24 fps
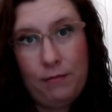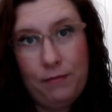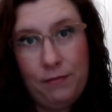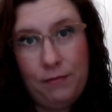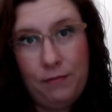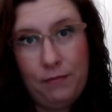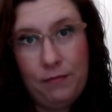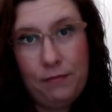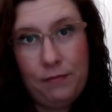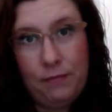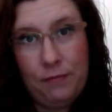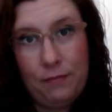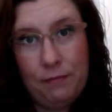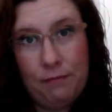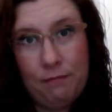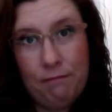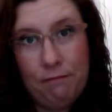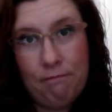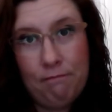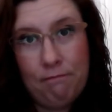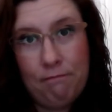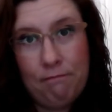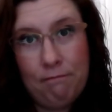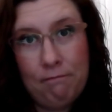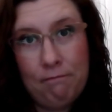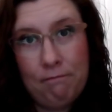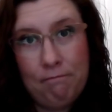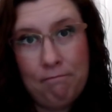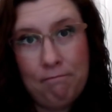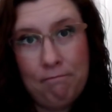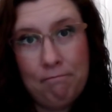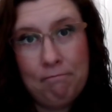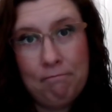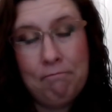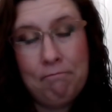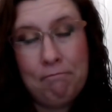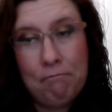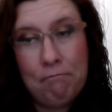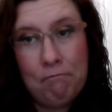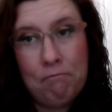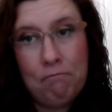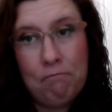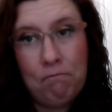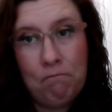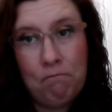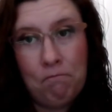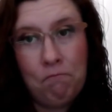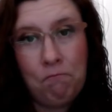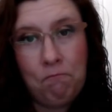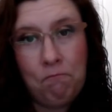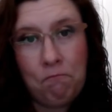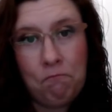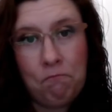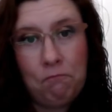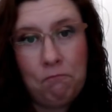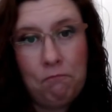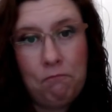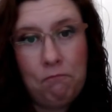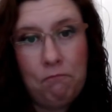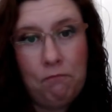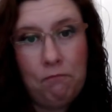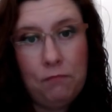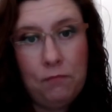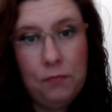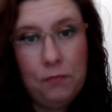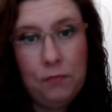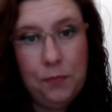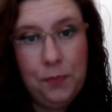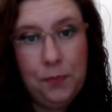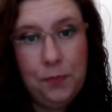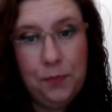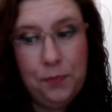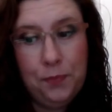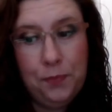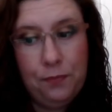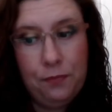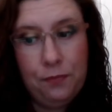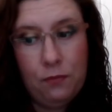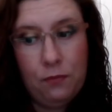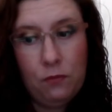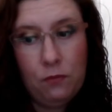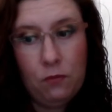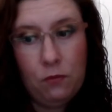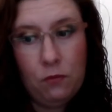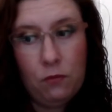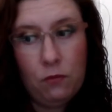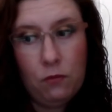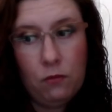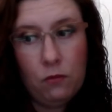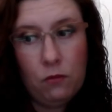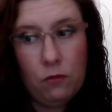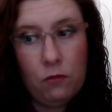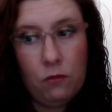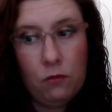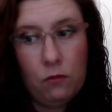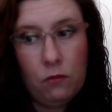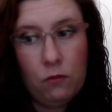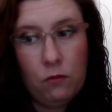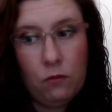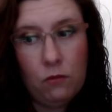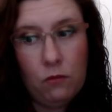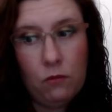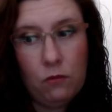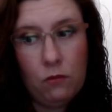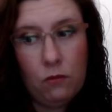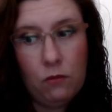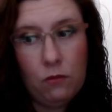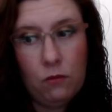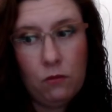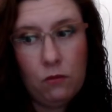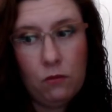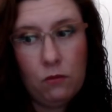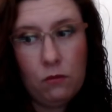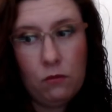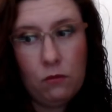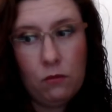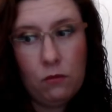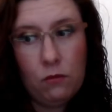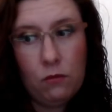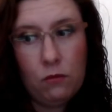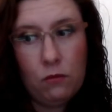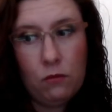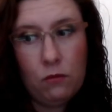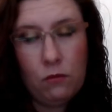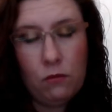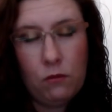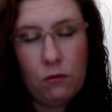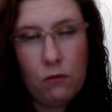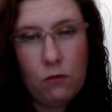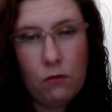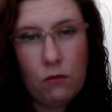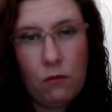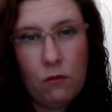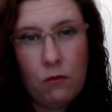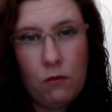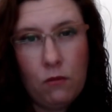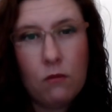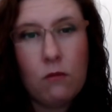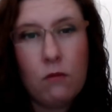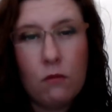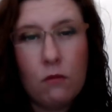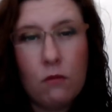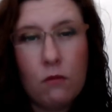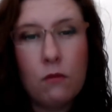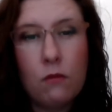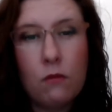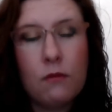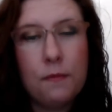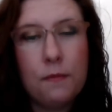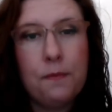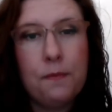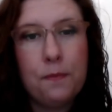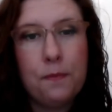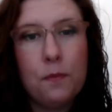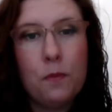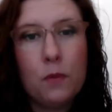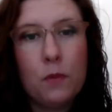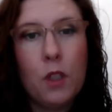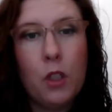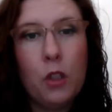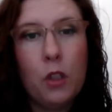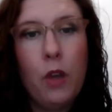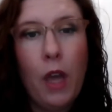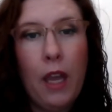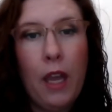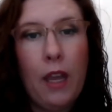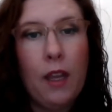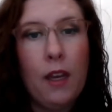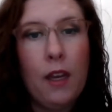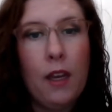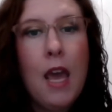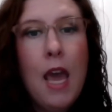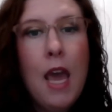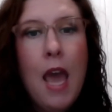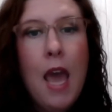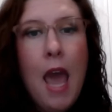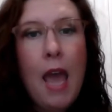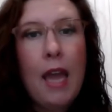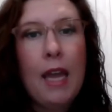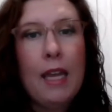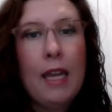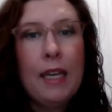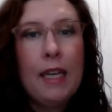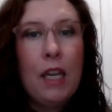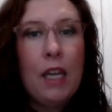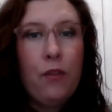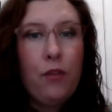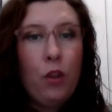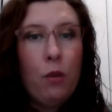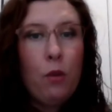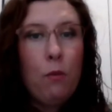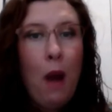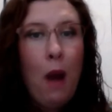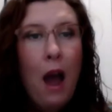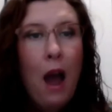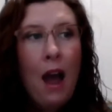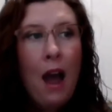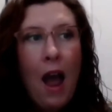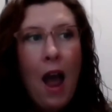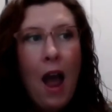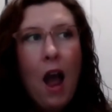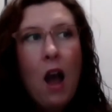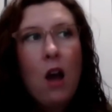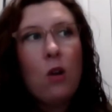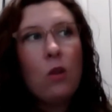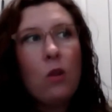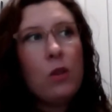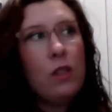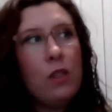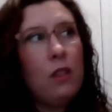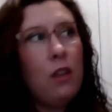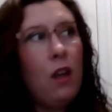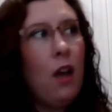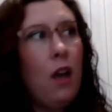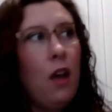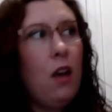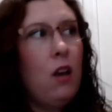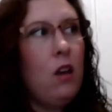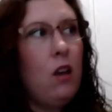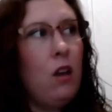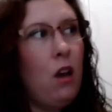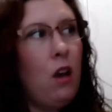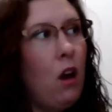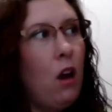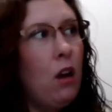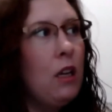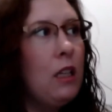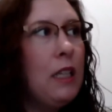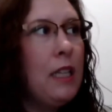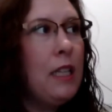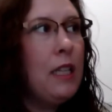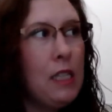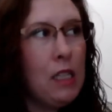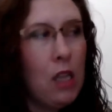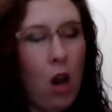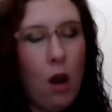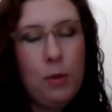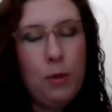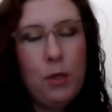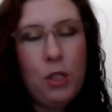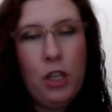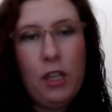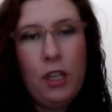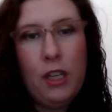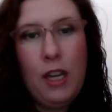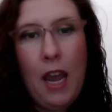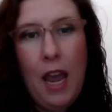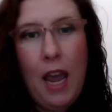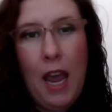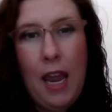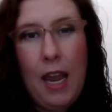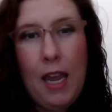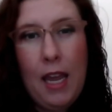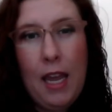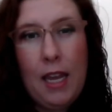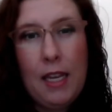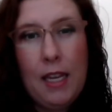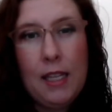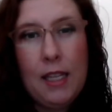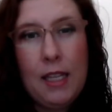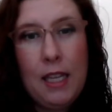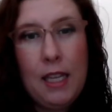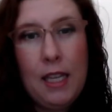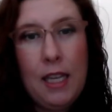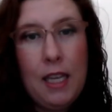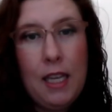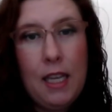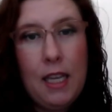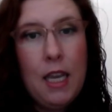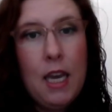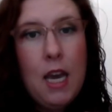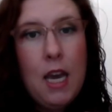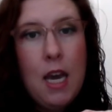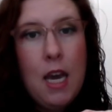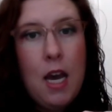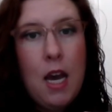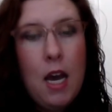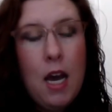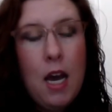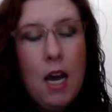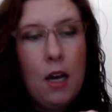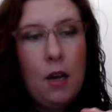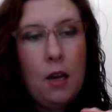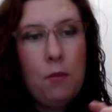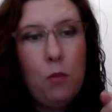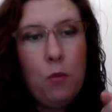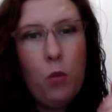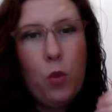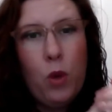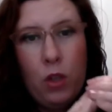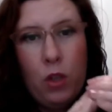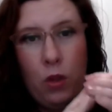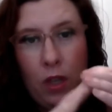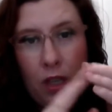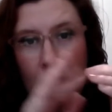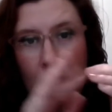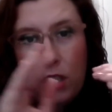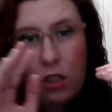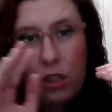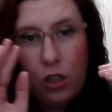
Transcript: Living in that house, okay. Now, do you still get the same type of coverage with a landlord policy? You can. And if you buy a house uh, on a lease option, and the um, when you get